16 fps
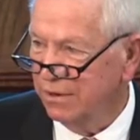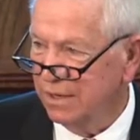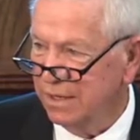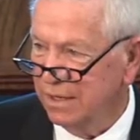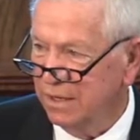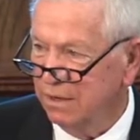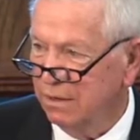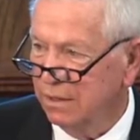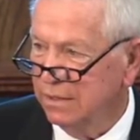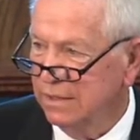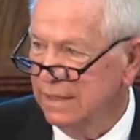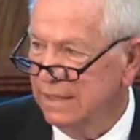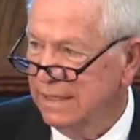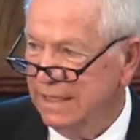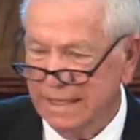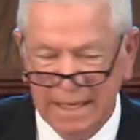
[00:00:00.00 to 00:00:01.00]
Leone,
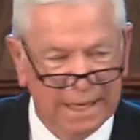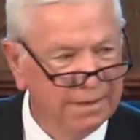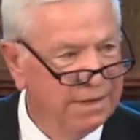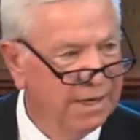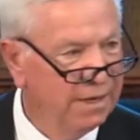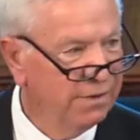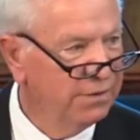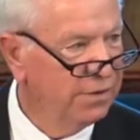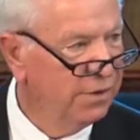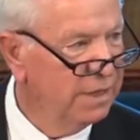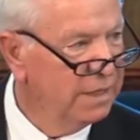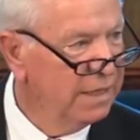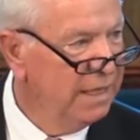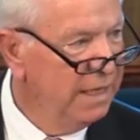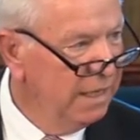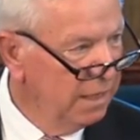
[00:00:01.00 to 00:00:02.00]
and now they're in
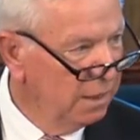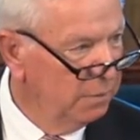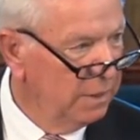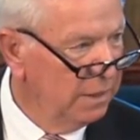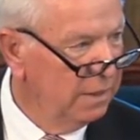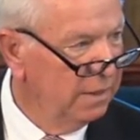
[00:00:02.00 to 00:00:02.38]
Kenema,